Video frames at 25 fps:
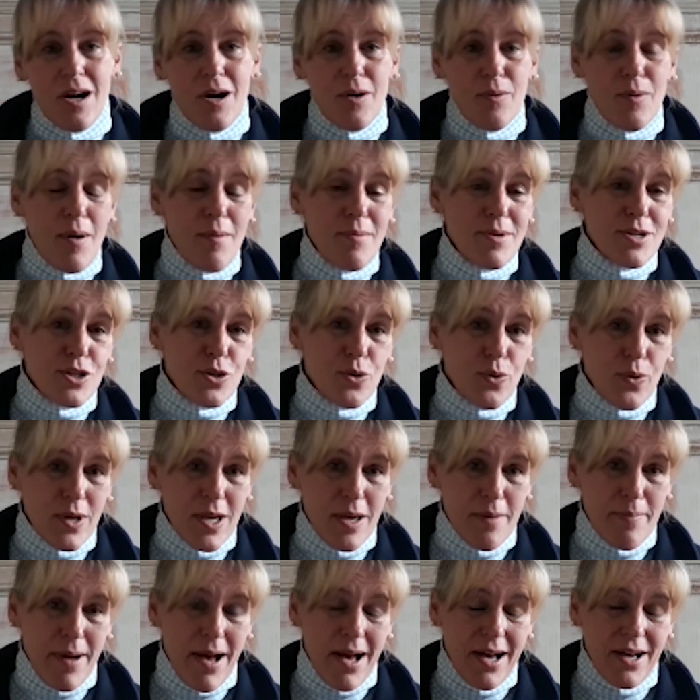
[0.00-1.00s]
When we're talking
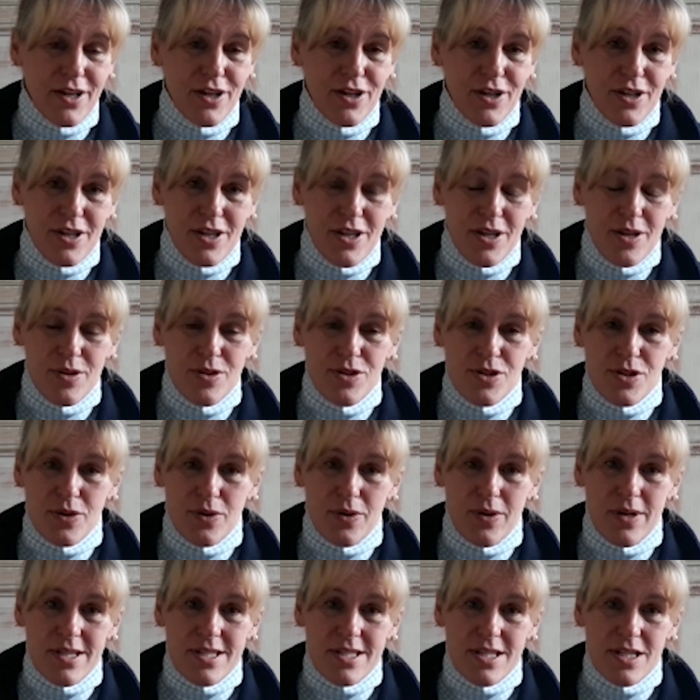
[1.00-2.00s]
about good news
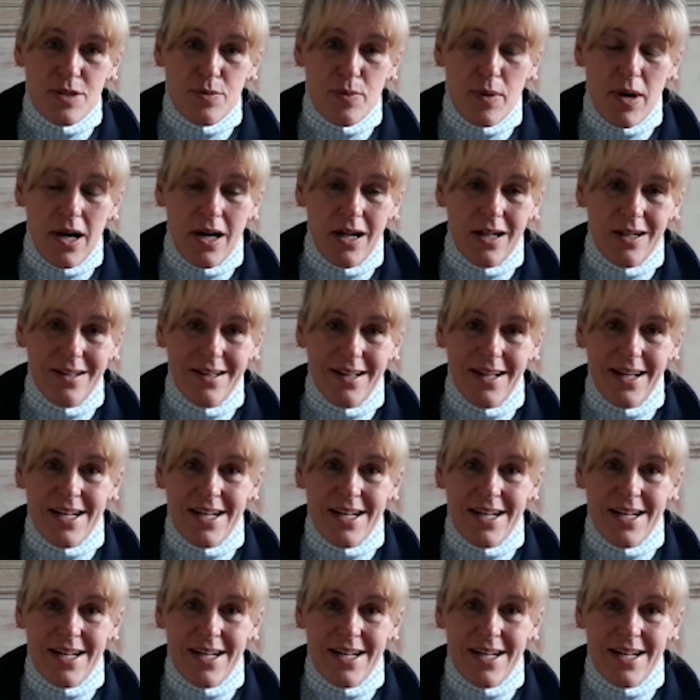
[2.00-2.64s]
stories as well,